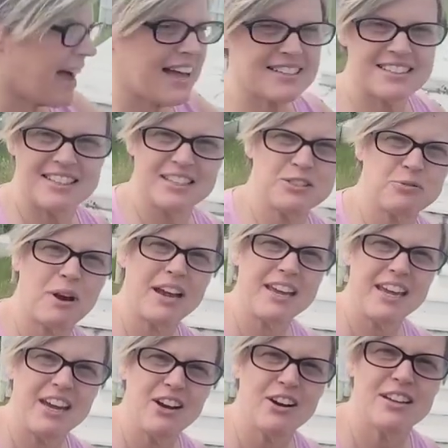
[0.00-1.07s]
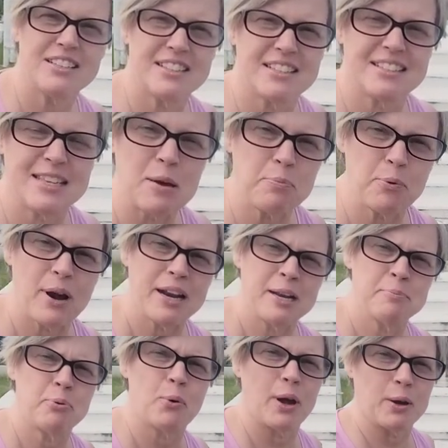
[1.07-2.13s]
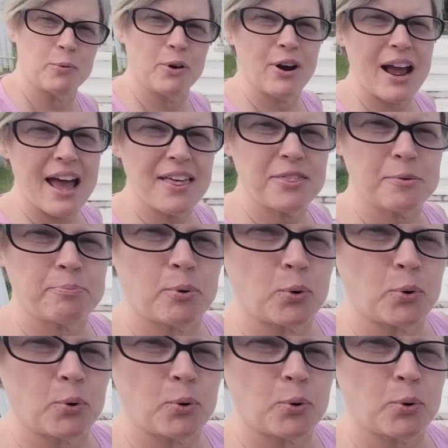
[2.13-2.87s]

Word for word: guys, this right here is the separating point. We're at the